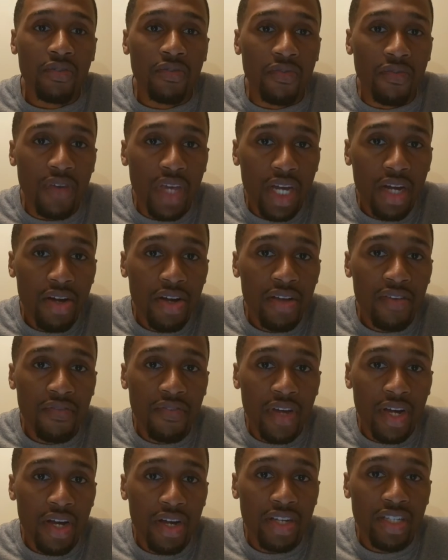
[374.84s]
very,
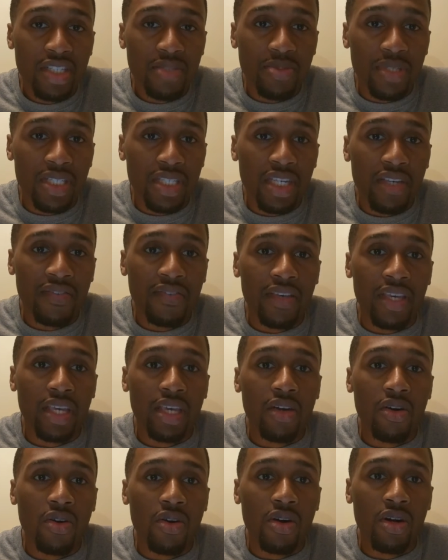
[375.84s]
very specific
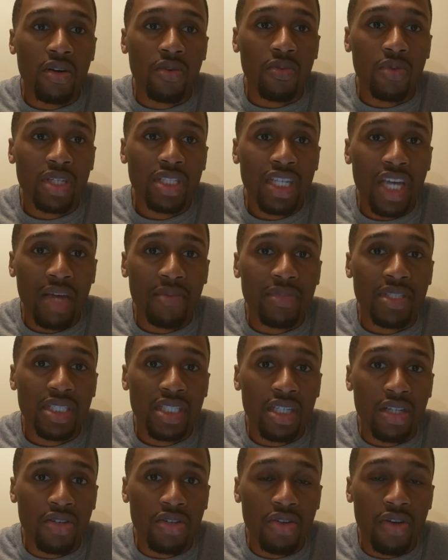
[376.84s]
on what type of
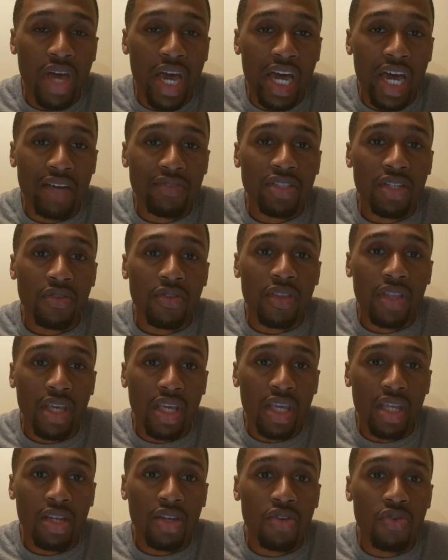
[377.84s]
skill you have, so
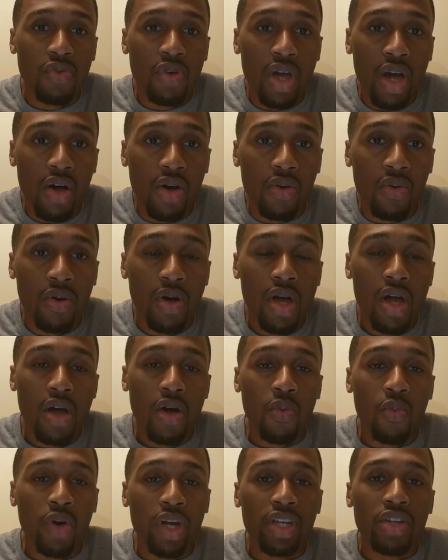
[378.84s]
then you know
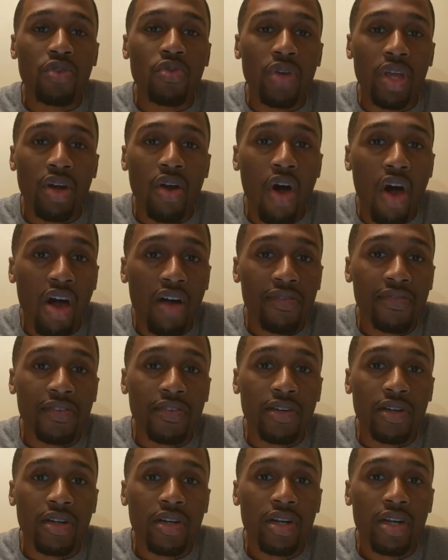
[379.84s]
what you can
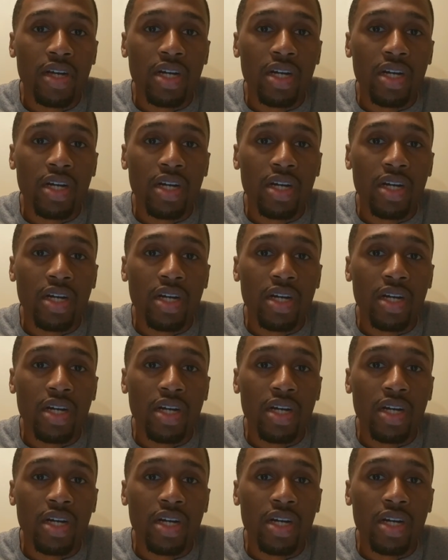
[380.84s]
offer